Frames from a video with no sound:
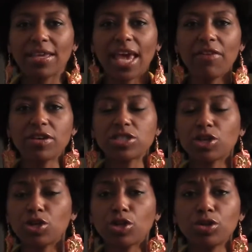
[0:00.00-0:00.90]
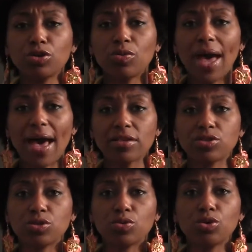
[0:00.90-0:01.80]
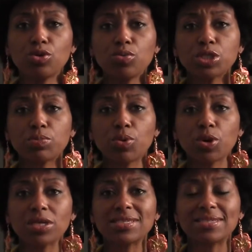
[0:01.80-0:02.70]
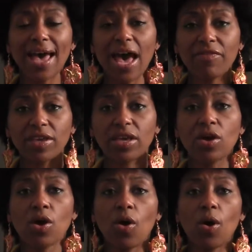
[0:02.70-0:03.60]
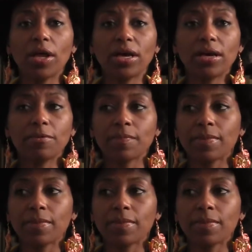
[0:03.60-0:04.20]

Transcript: gave us a clue as to who was more savvy on a